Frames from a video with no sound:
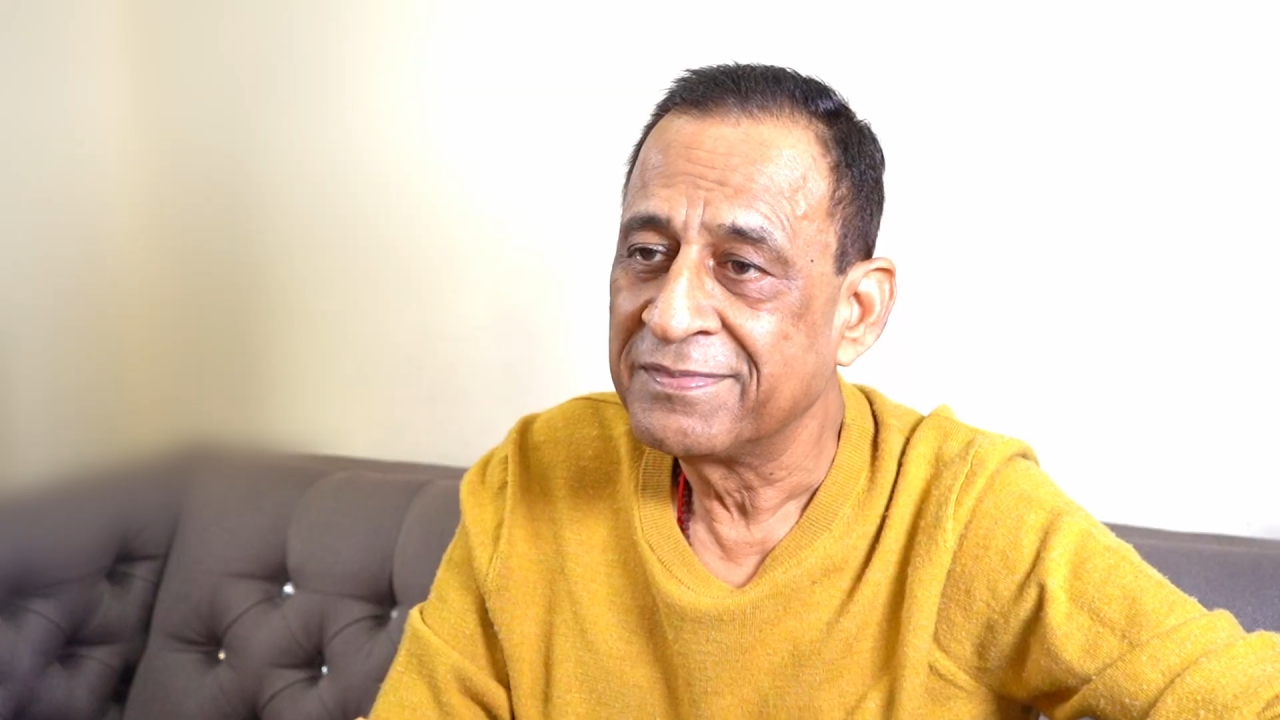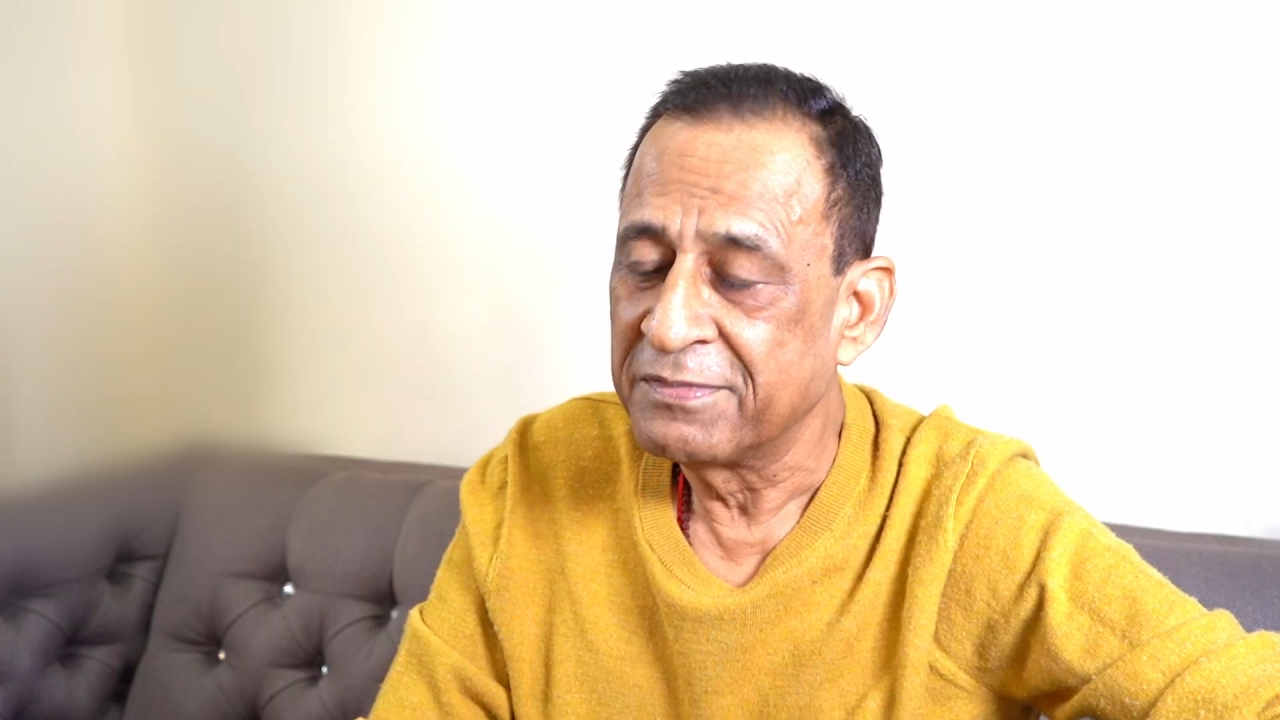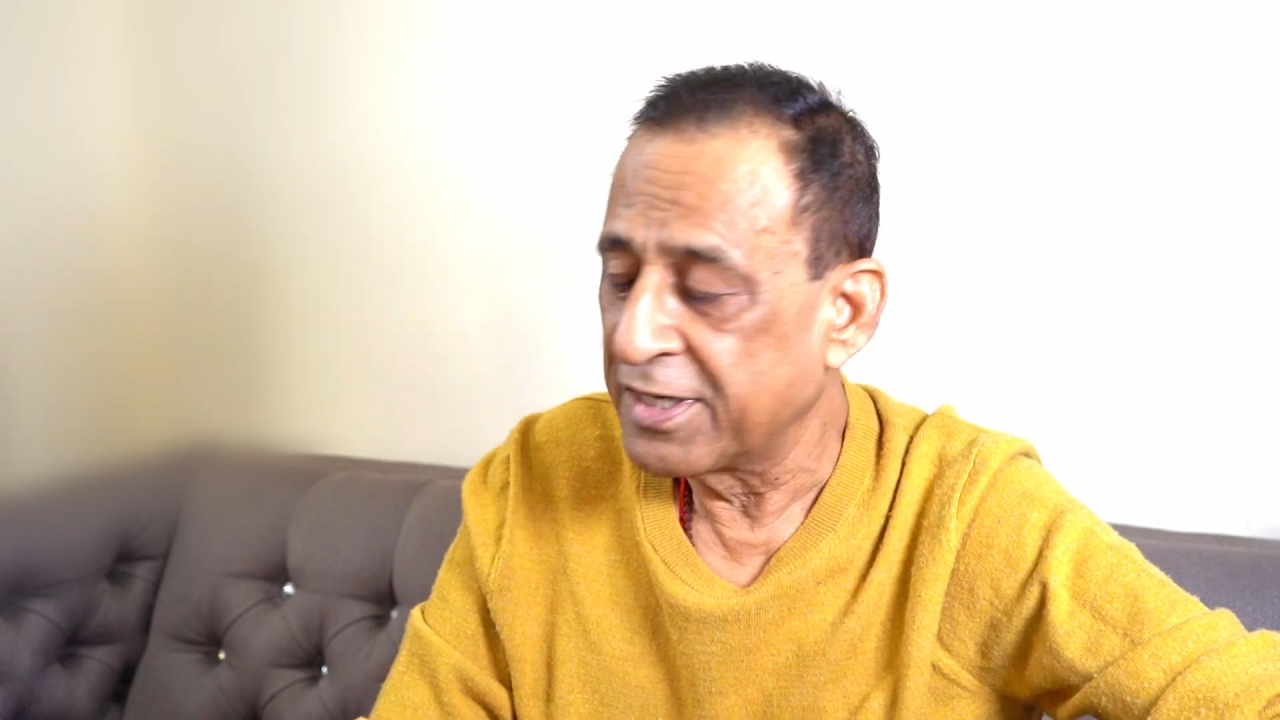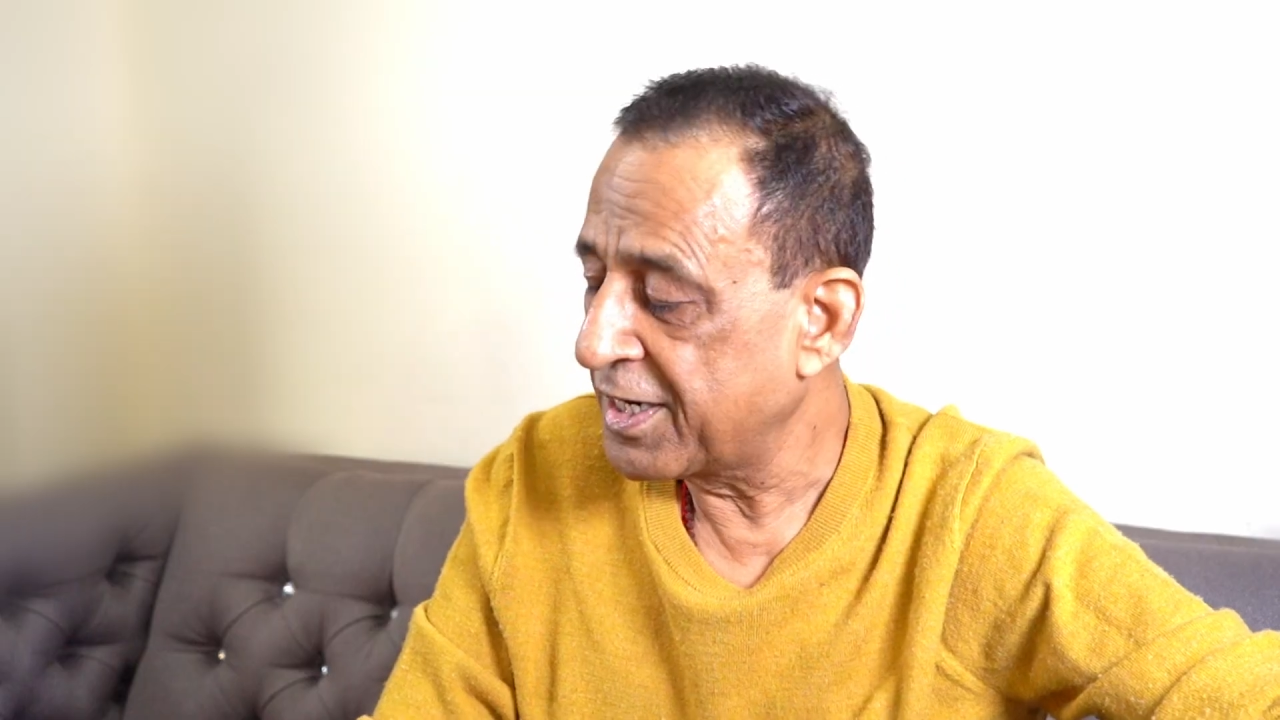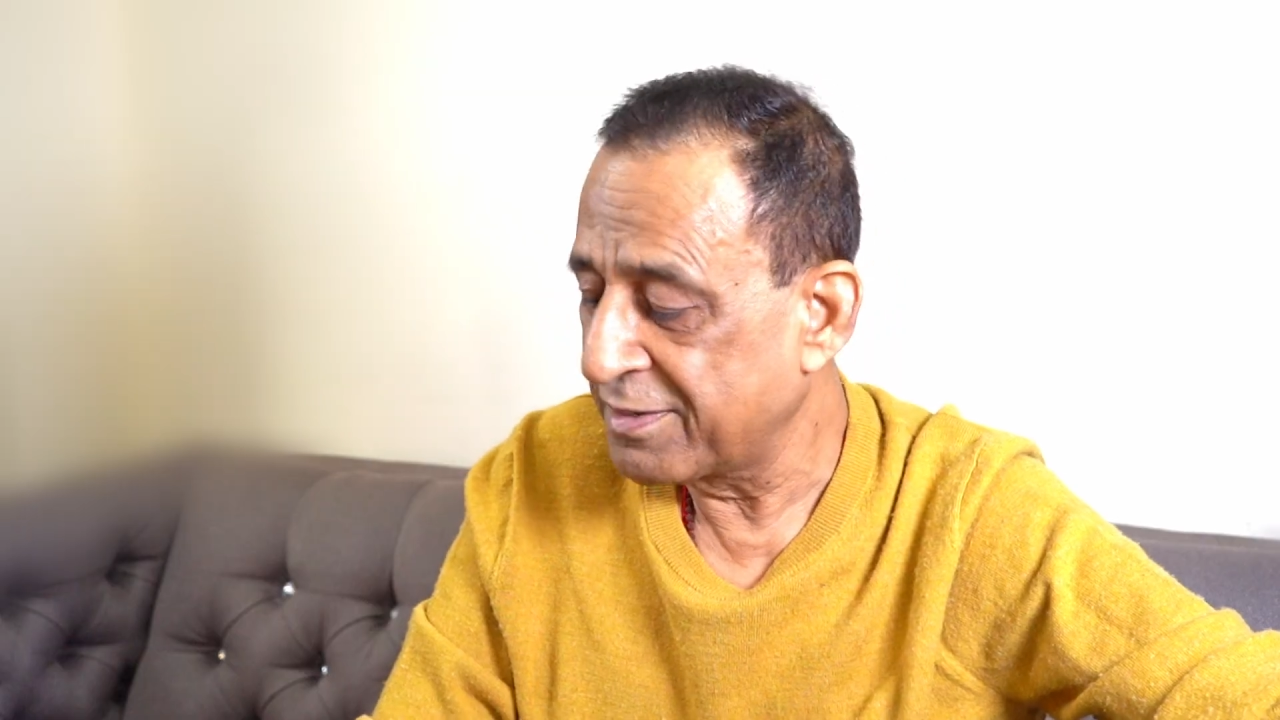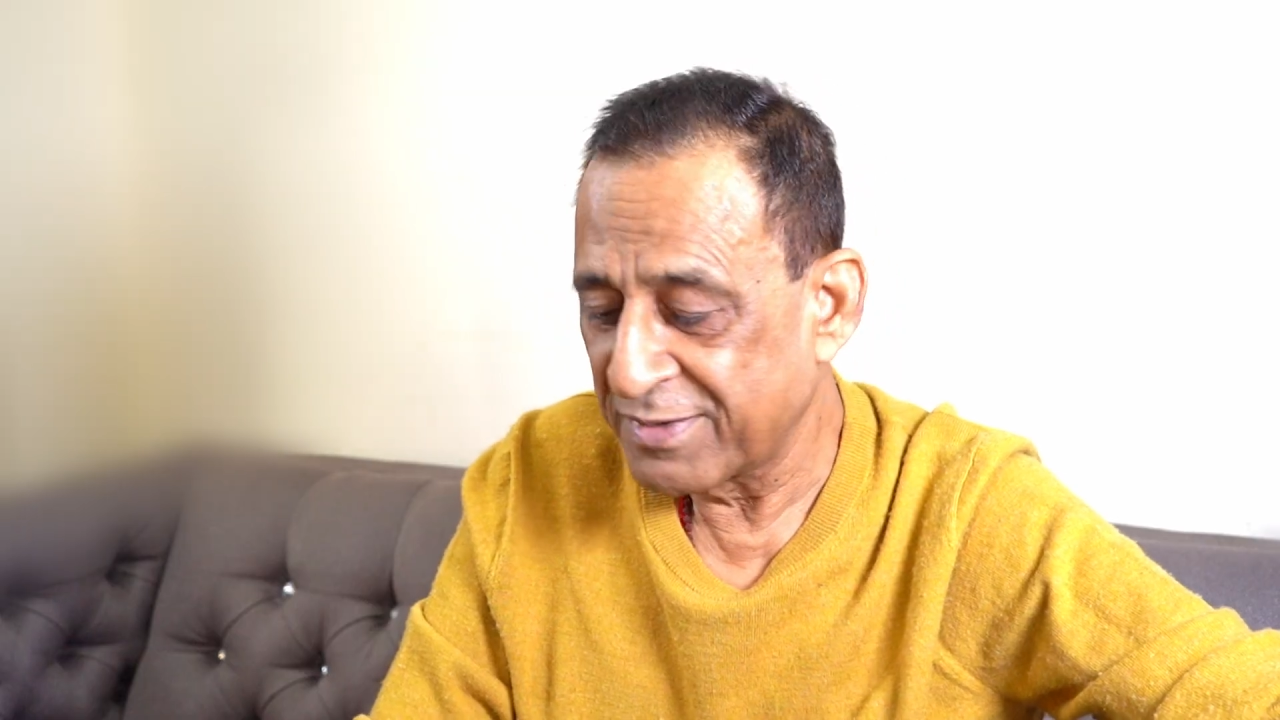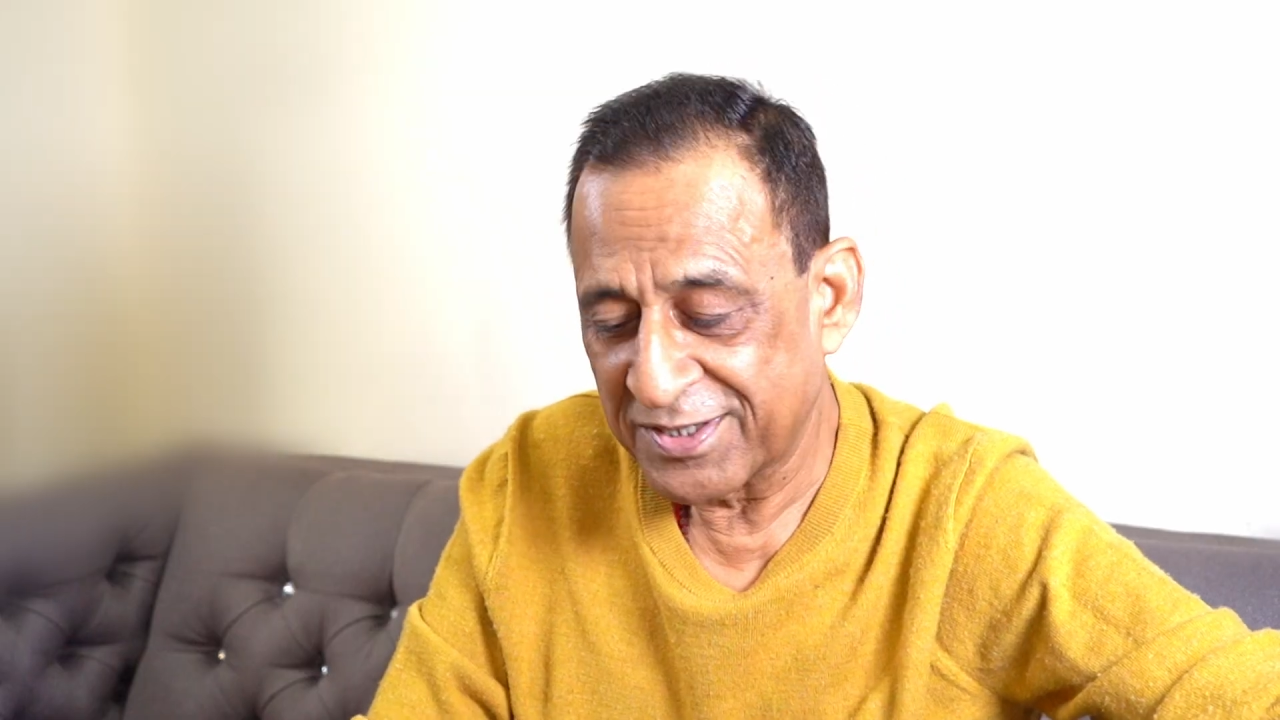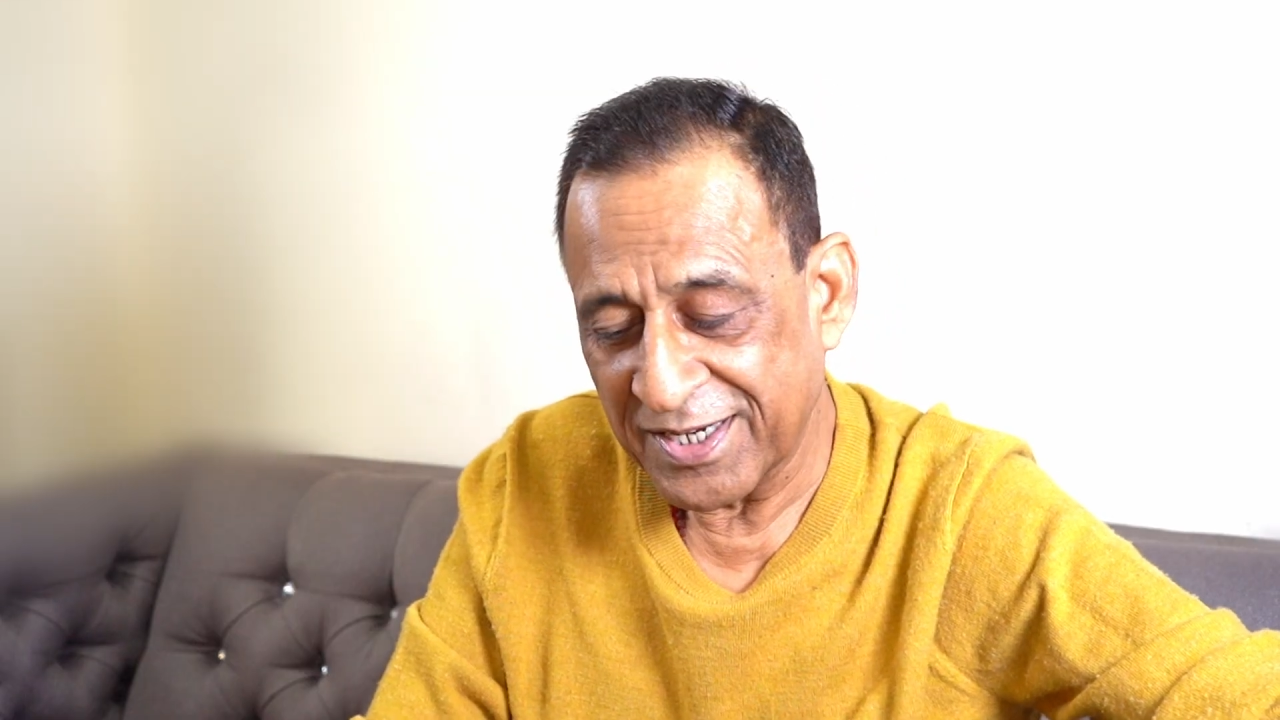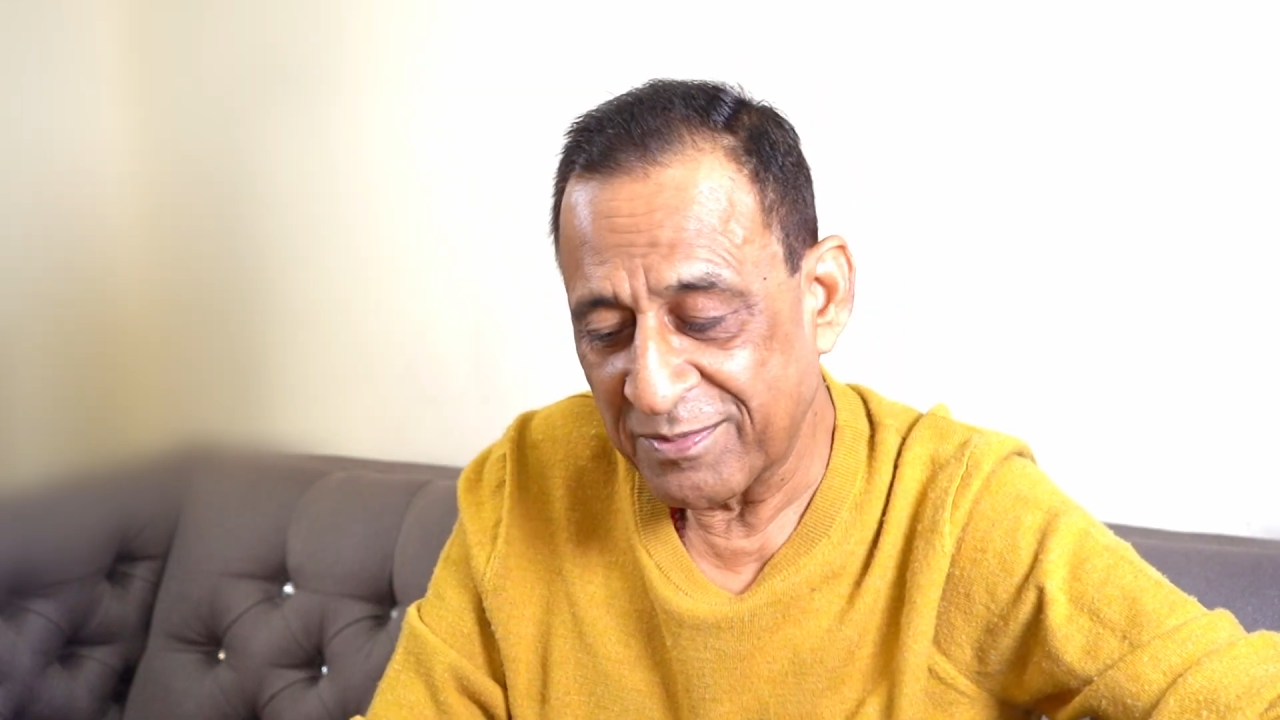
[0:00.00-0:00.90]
Yeah, I'm excited,